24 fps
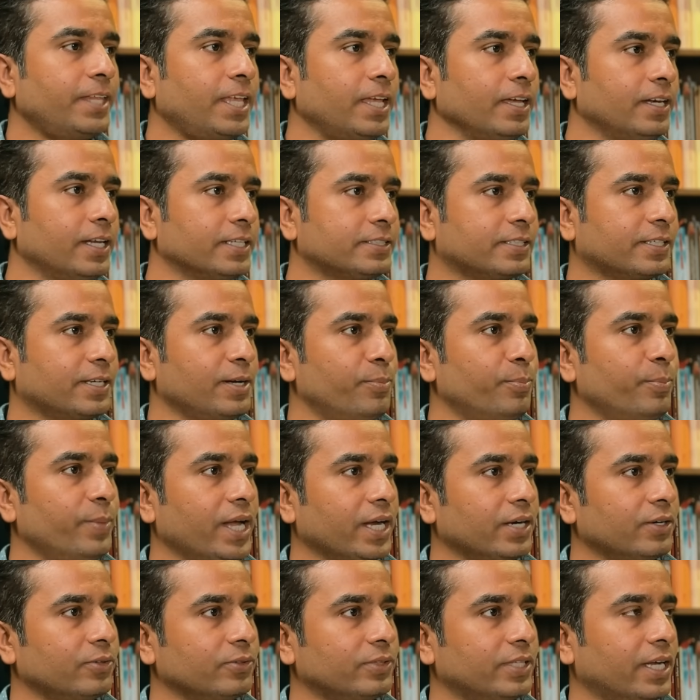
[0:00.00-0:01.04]
let's come
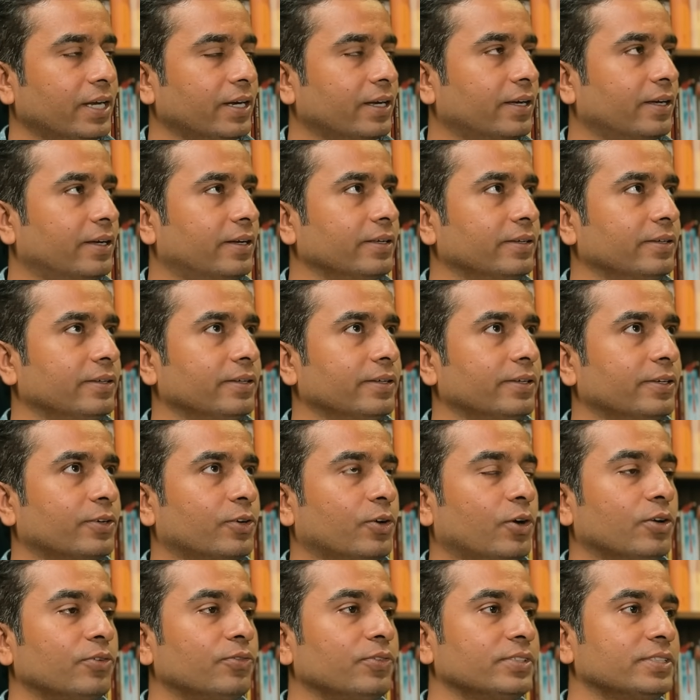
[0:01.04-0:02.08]
back to that
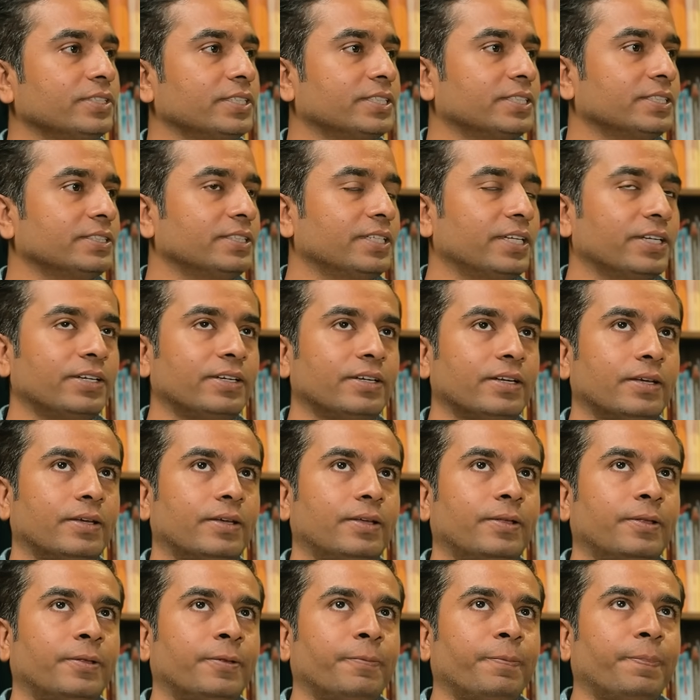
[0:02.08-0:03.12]
conversation that
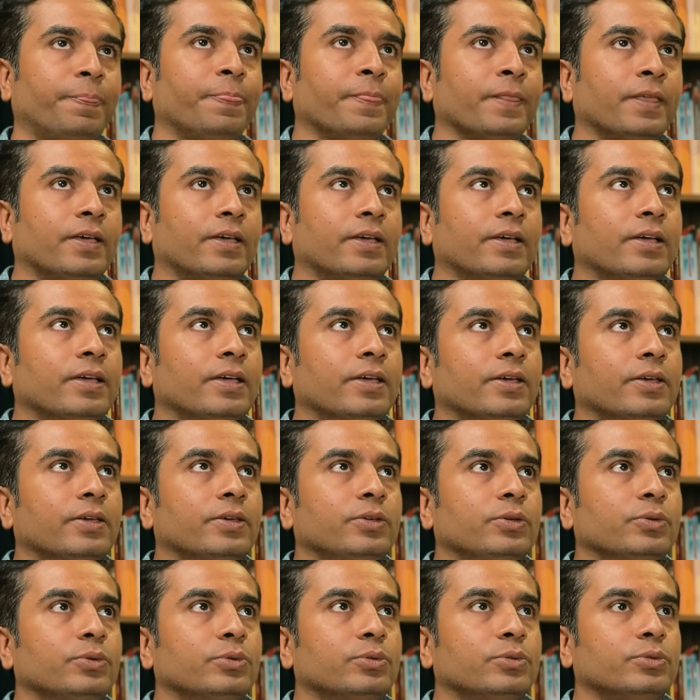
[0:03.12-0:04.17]

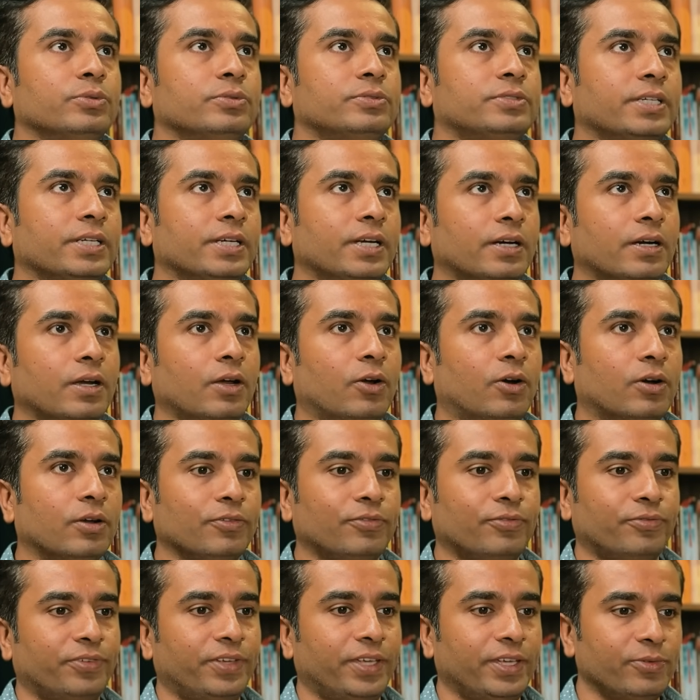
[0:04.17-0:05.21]
you triggered a lot
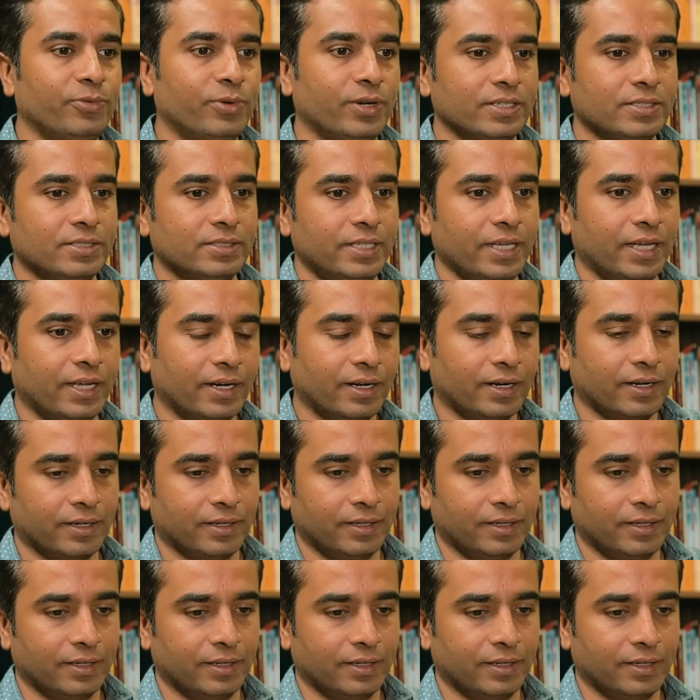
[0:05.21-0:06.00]
of keywords there.